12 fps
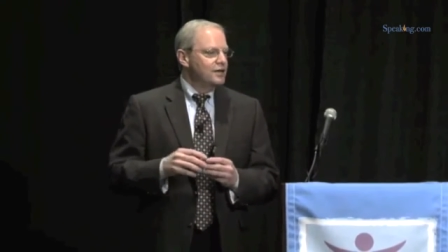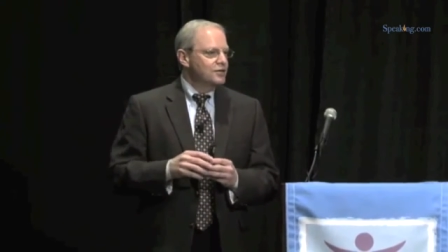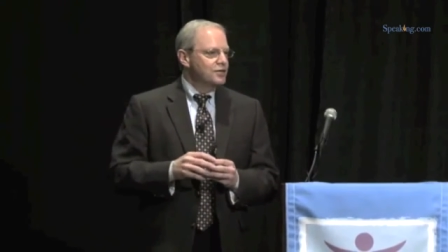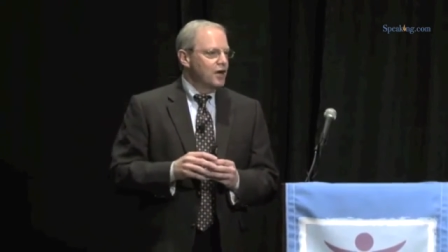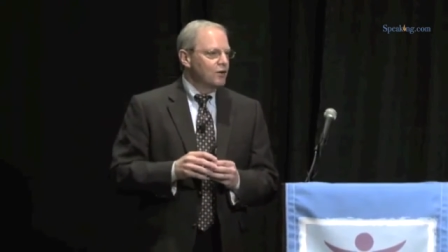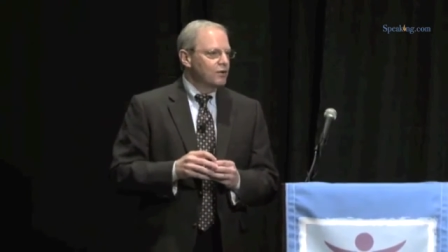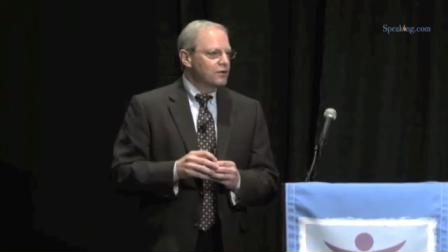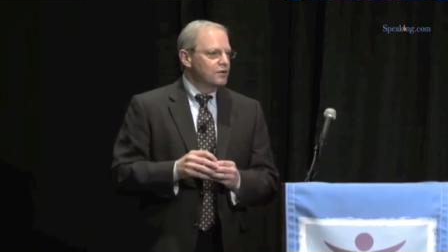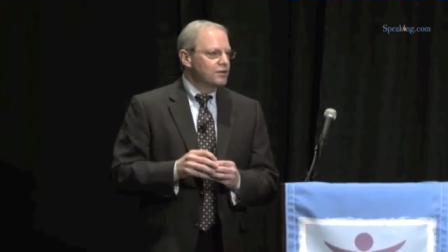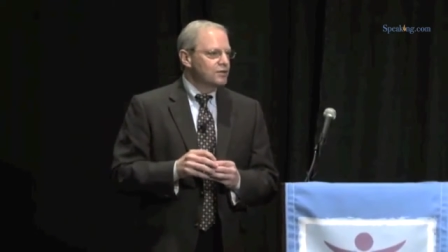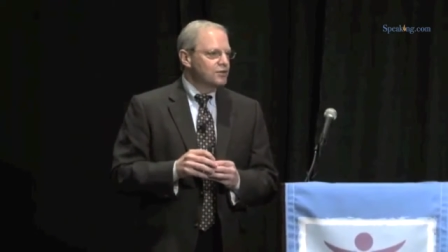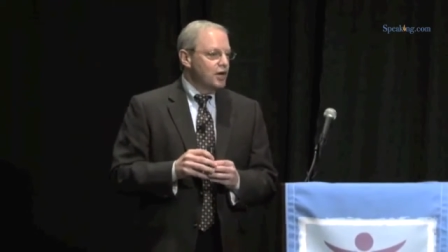So
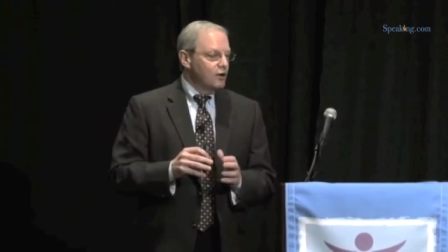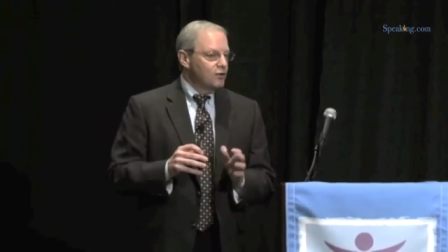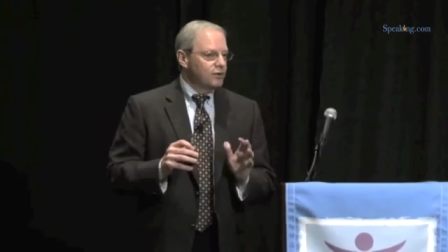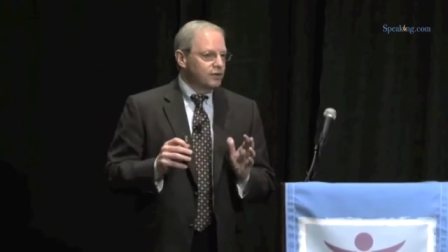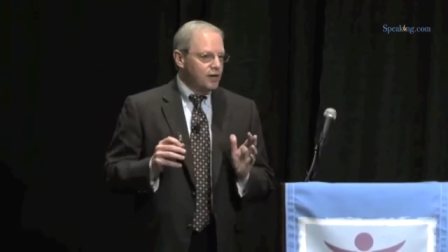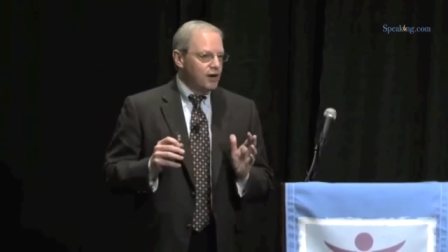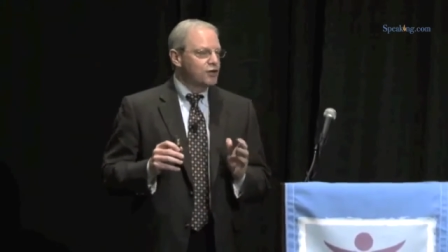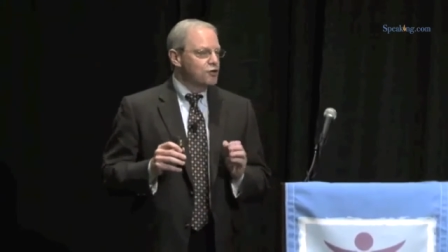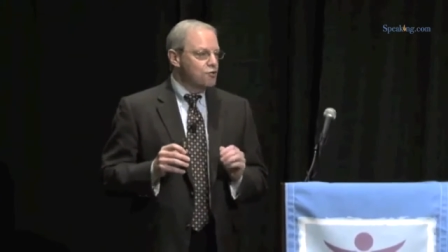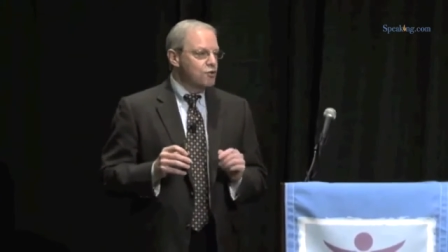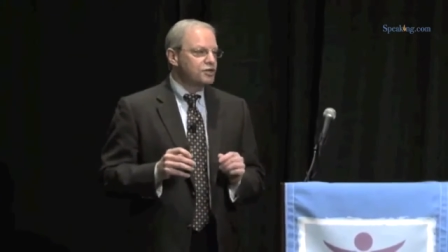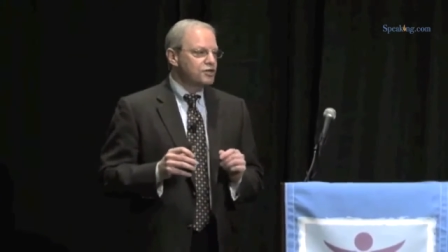you know,
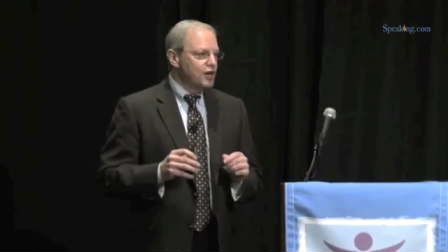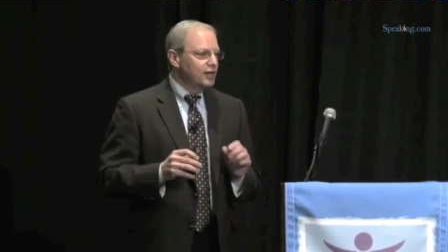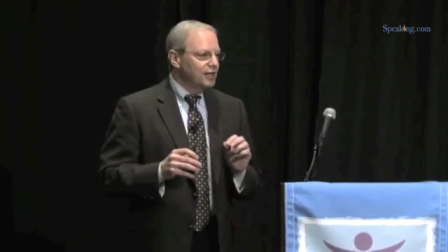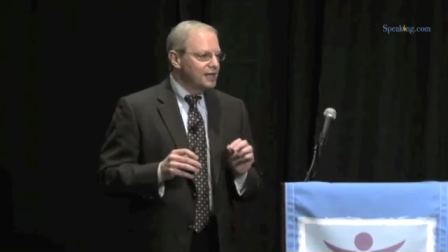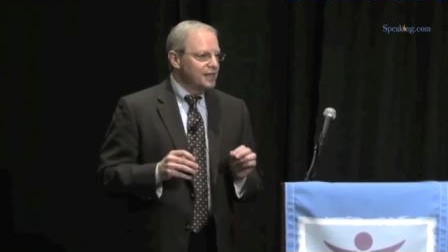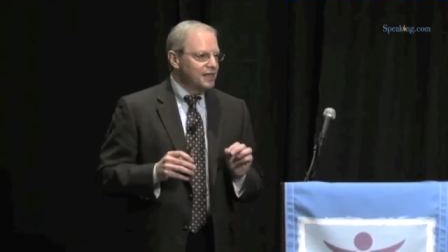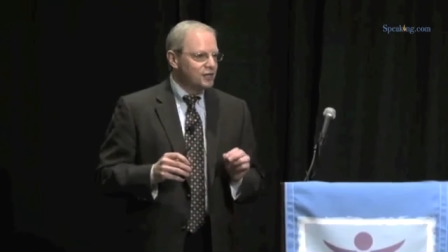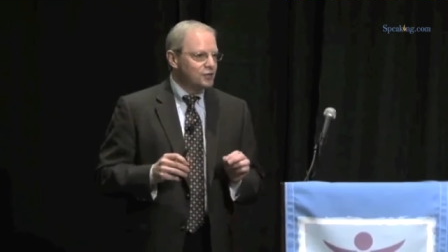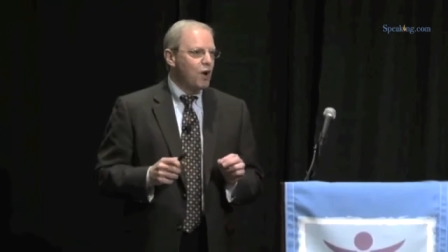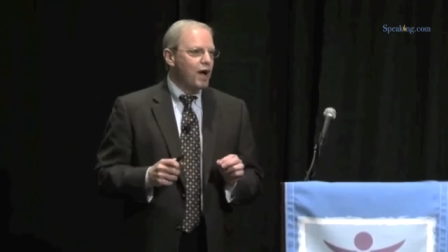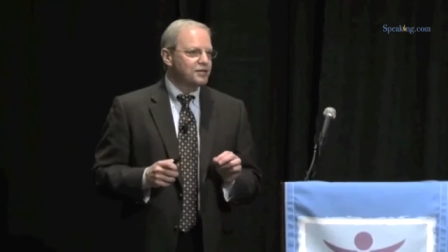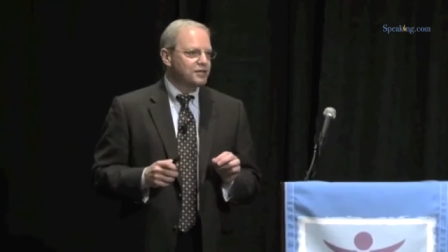you would certainly think
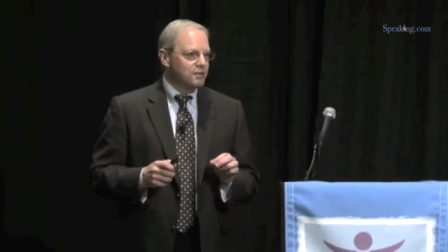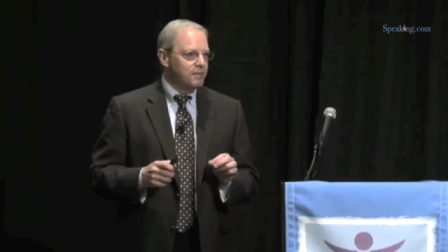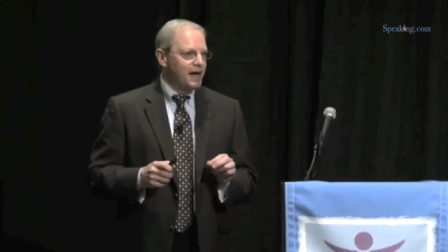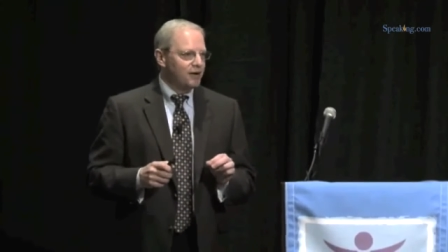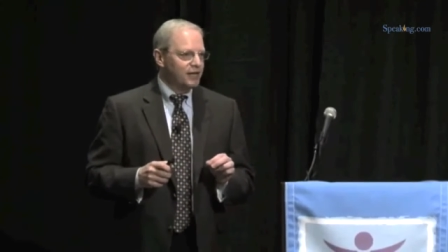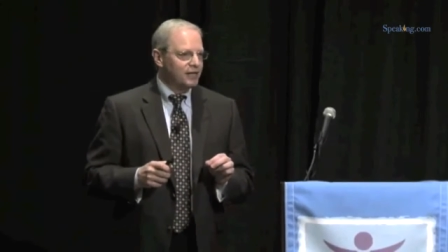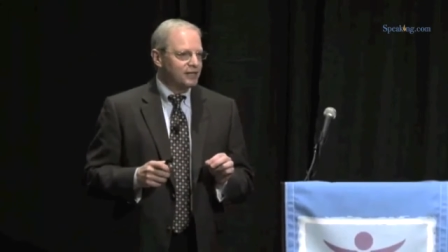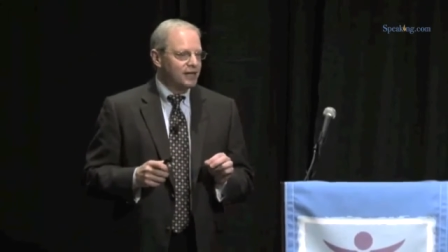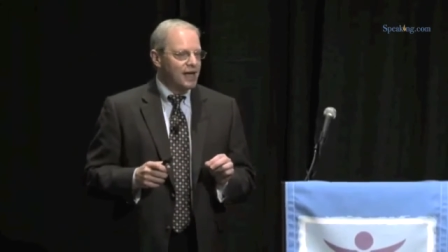twice about it.